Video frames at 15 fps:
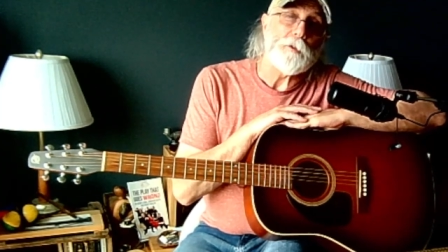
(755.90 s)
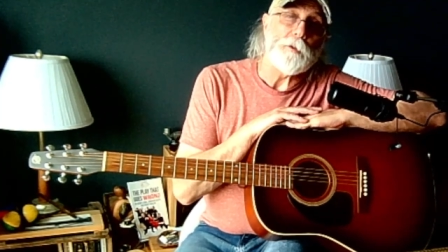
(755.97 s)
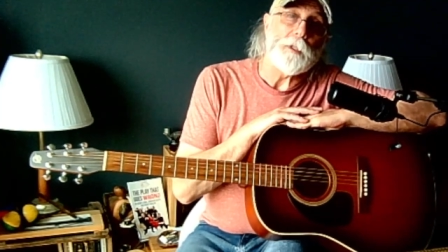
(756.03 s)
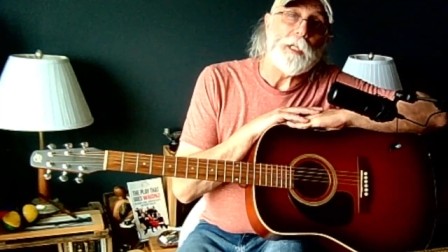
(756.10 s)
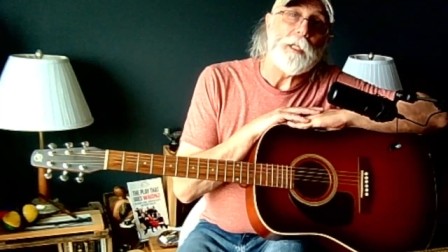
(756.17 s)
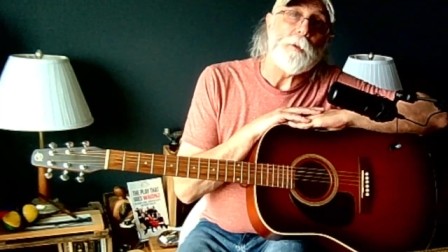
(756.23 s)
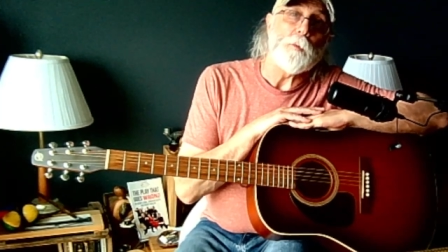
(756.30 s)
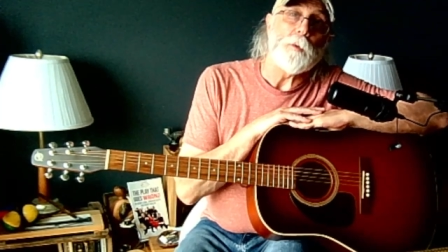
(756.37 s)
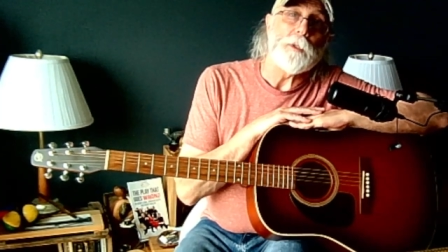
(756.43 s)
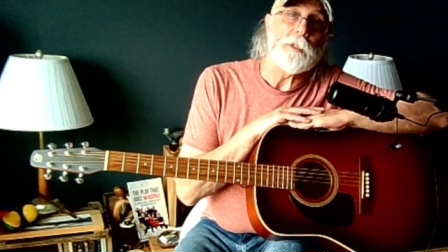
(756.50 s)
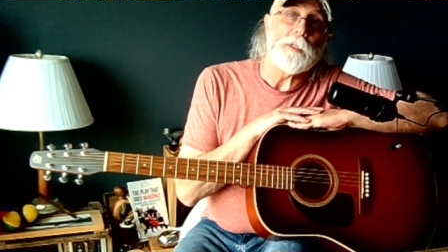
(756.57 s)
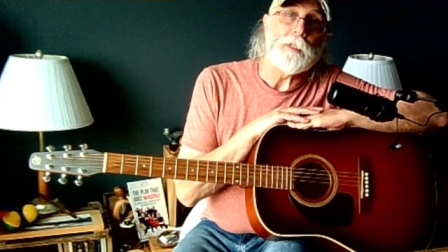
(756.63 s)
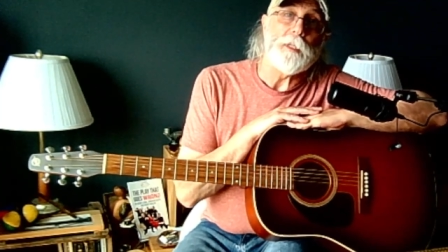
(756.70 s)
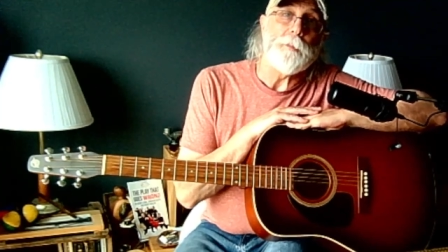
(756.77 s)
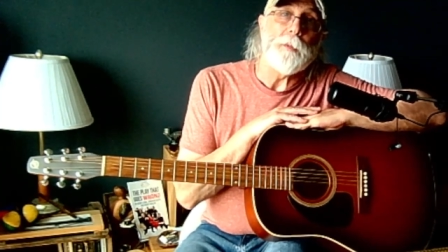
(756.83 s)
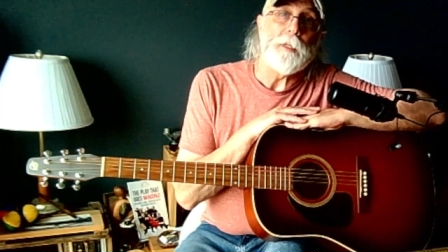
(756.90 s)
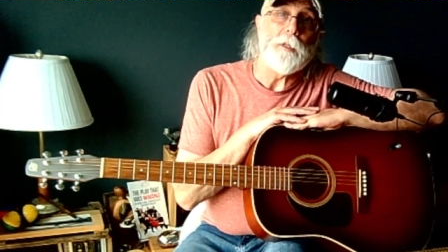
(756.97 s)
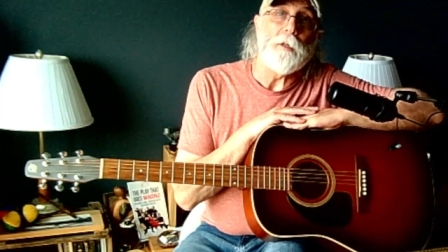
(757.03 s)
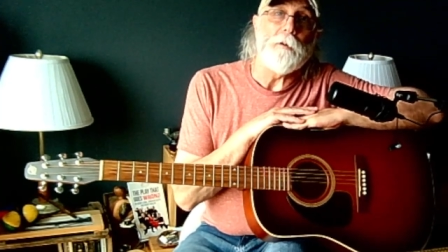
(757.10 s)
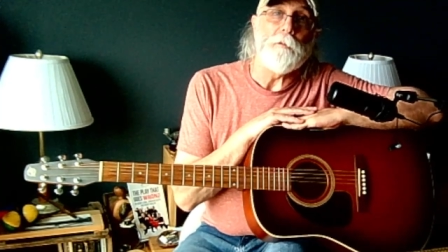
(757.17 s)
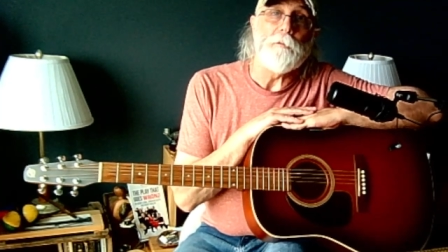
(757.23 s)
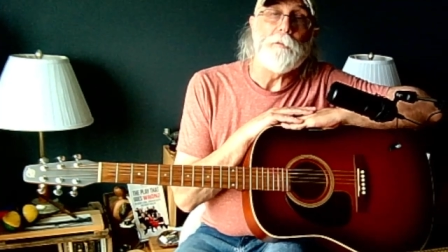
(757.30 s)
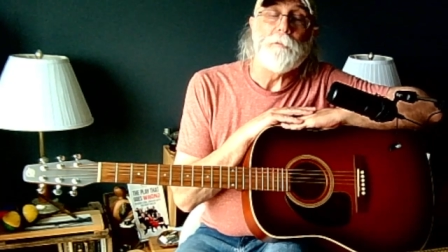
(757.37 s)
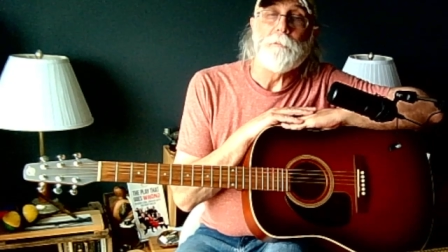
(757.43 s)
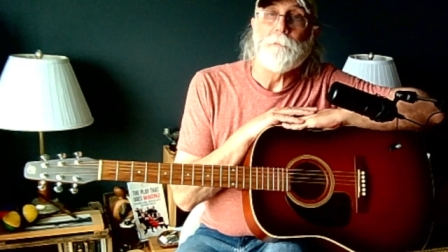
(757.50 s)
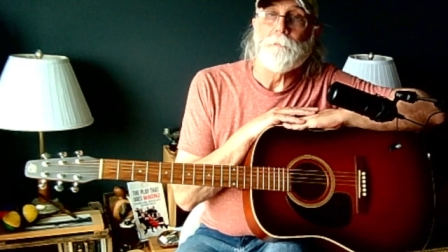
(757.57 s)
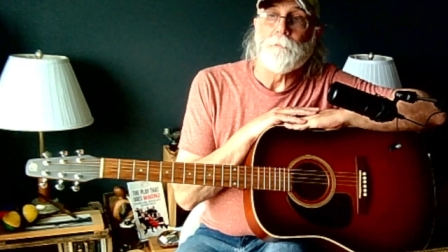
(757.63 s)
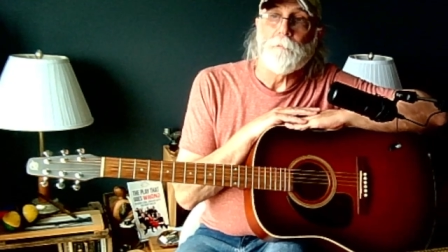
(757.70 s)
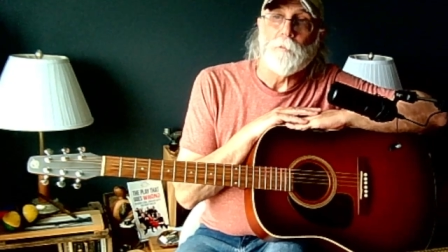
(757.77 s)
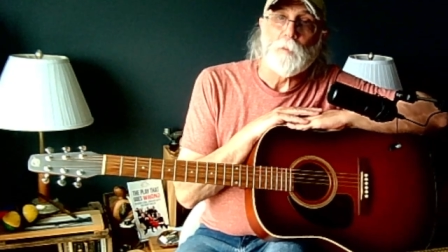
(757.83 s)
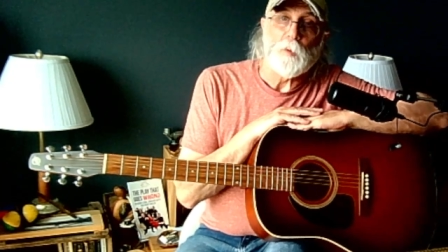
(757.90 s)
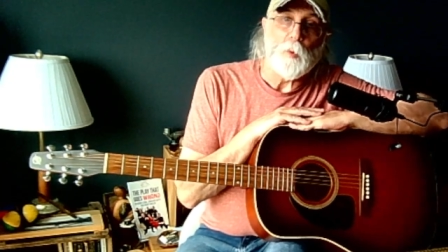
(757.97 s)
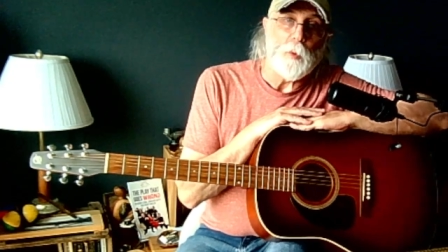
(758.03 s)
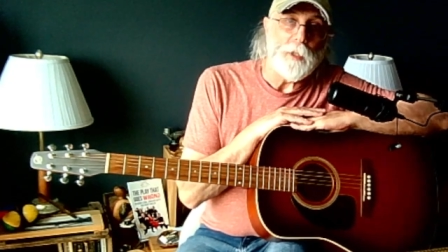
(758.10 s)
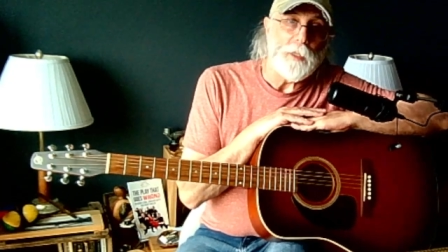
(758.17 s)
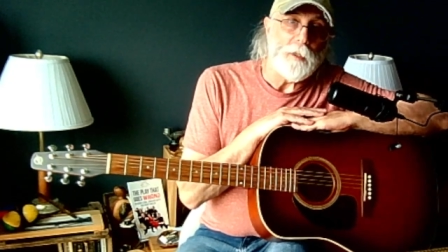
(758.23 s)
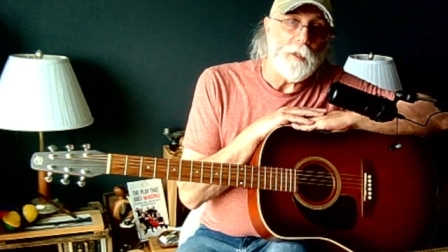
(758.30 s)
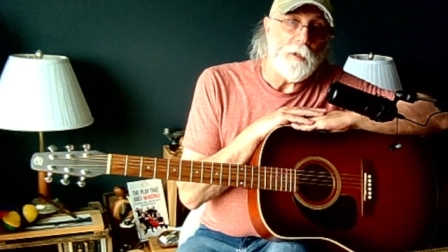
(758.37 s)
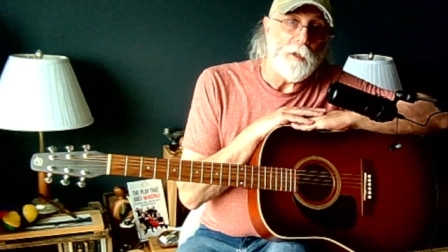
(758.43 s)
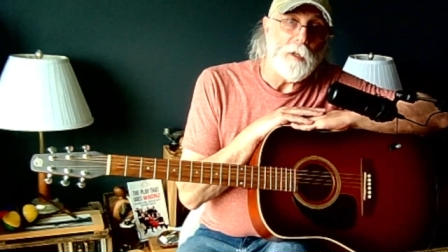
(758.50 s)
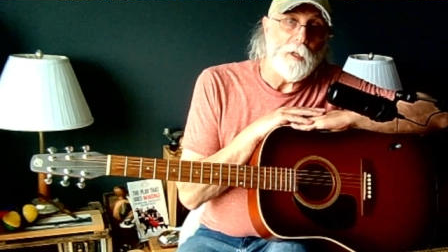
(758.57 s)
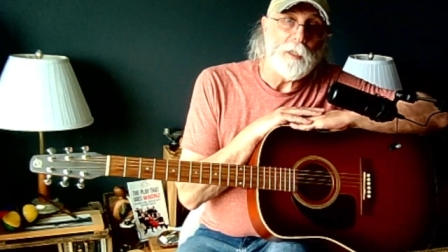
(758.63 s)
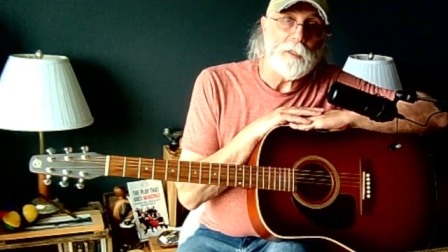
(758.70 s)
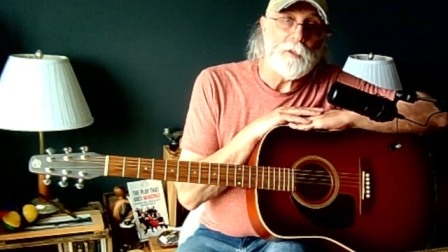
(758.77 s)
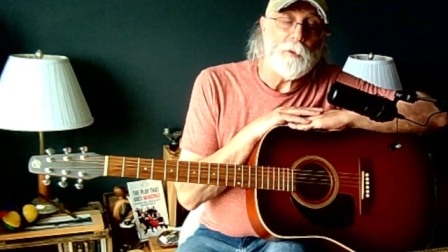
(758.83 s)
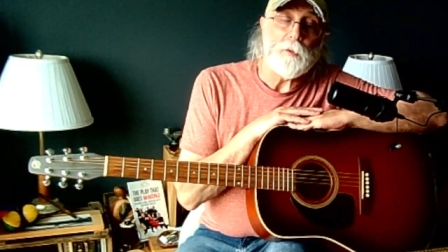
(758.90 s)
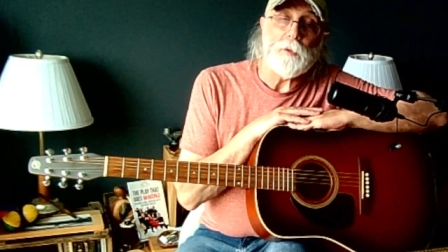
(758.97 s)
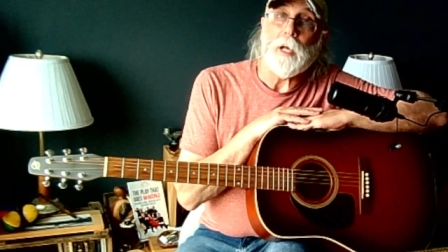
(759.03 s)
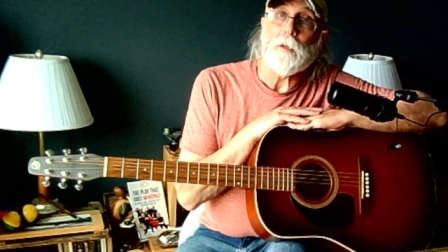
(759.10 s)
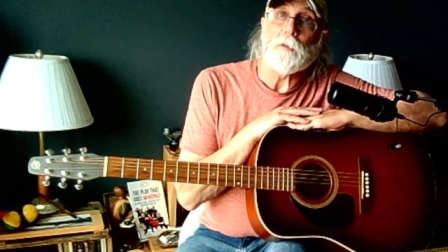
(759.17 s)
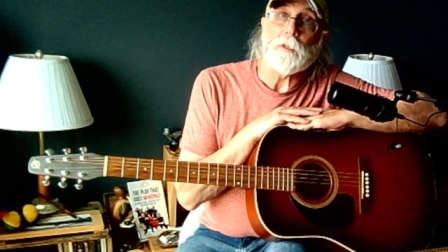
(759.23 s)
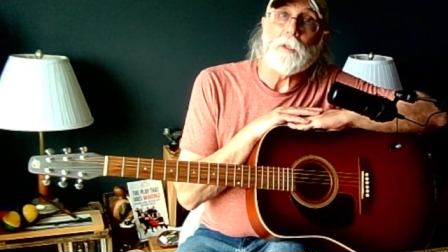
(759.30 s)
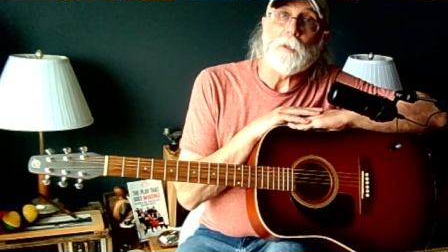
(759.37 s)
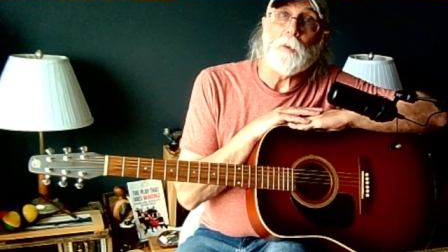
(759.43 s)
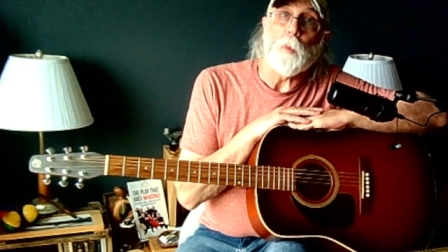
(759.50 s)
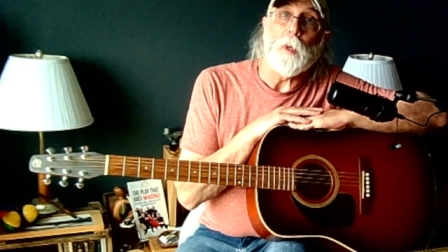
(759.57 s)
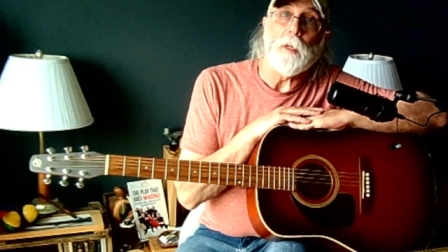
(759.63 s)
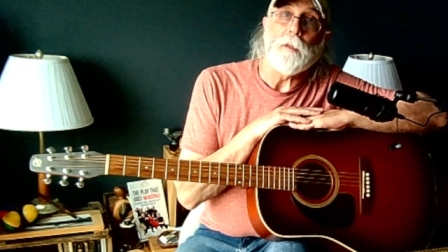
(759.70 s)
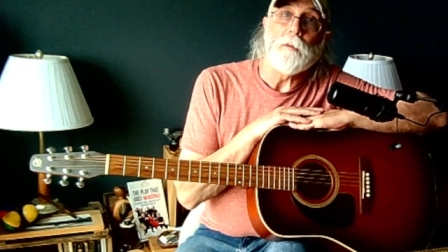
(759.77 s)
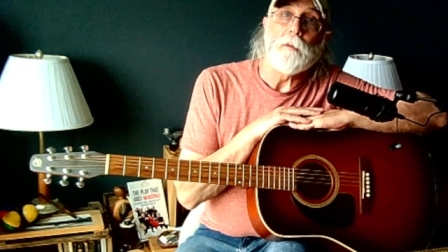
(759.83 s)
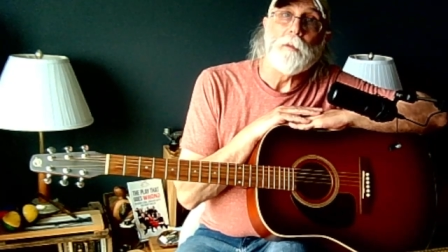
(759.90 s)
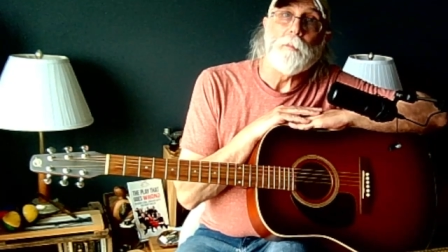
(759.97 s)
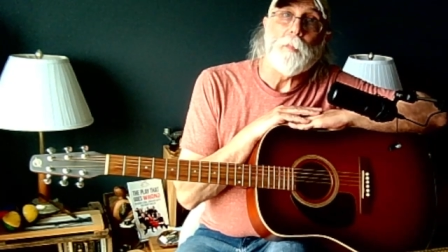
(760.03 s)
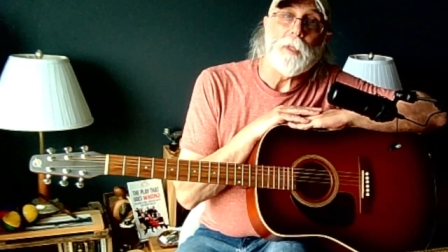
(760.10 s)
date was in the mid of 2001, but